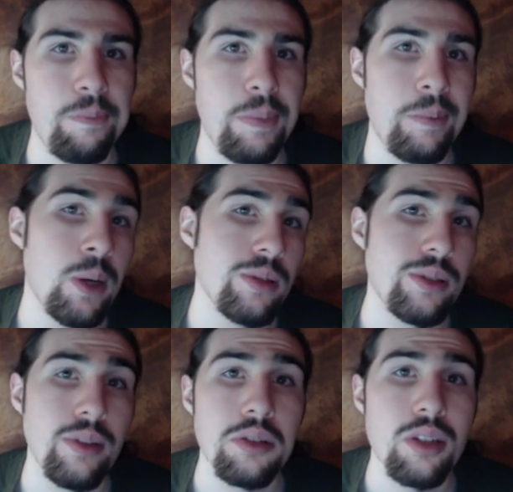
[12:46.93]
But most
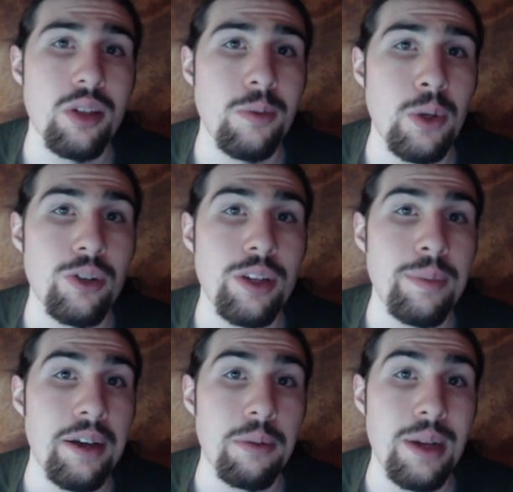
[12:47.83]
of those clone
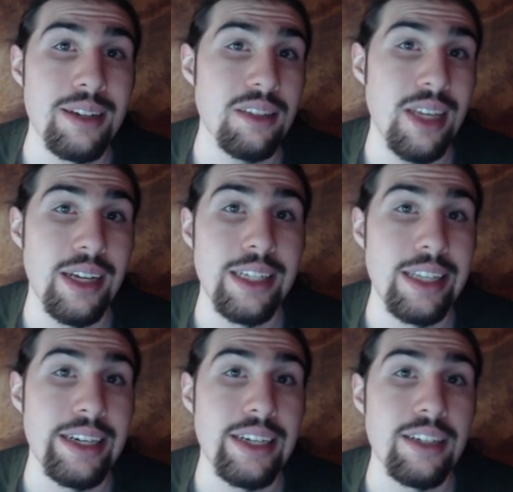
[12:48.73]
Pokemon I just kind of
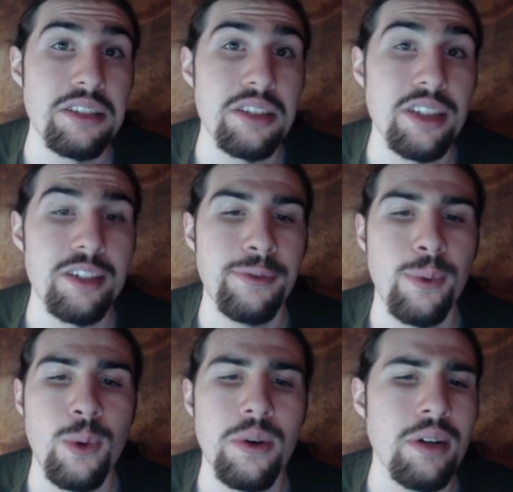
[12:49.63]
deleted in Gen
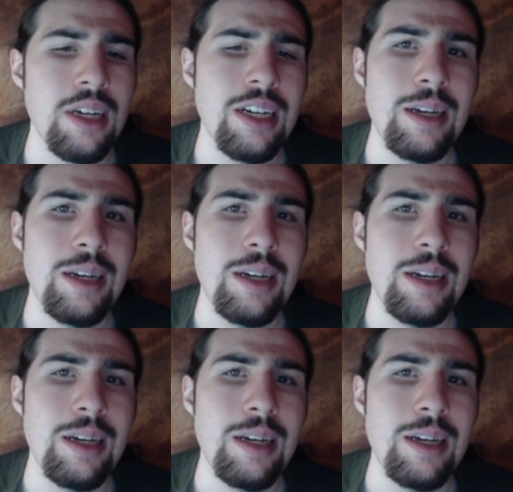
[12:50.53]
4.